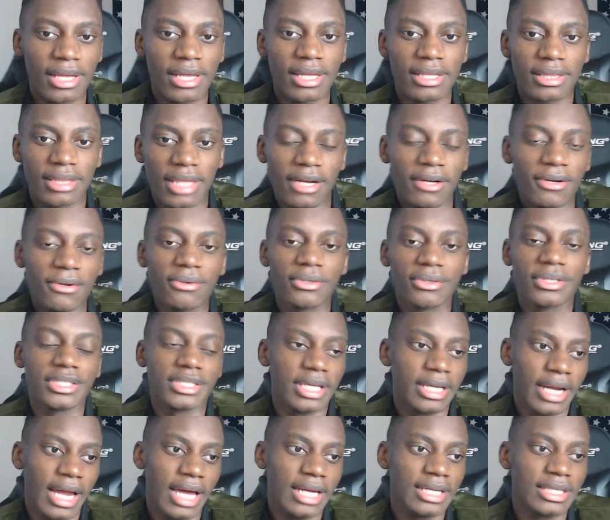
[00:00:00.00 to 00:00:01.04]
Then Lucas
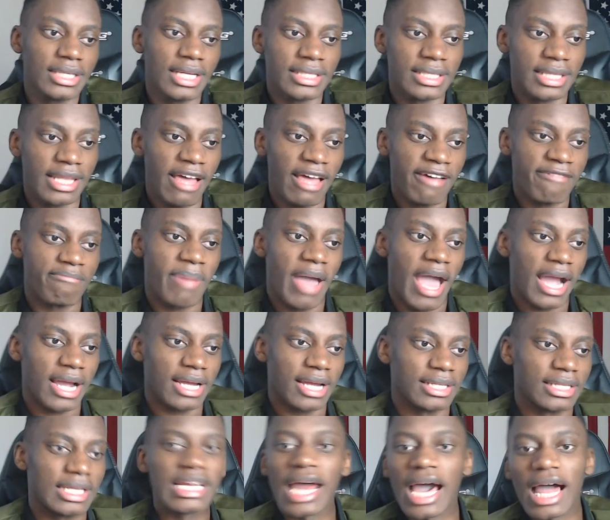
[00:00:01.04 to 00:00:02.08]
Hernandez left back,
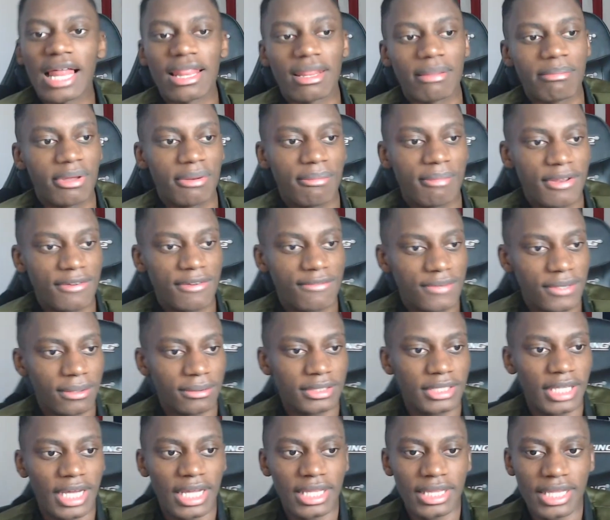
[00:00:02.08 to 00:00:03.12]
and then Alaba in
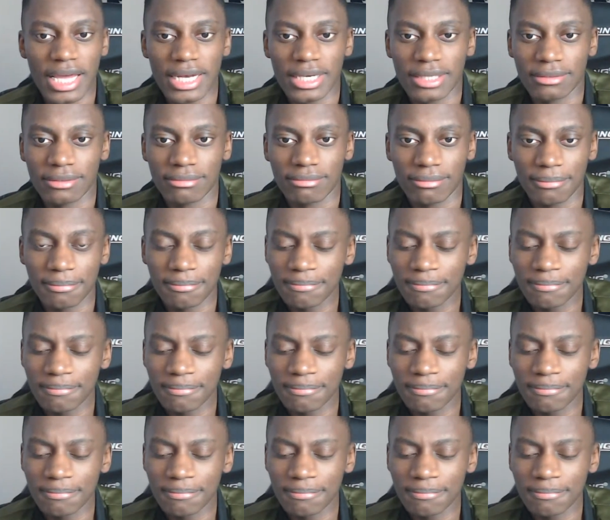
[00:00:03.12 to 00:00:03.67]
midfield, and then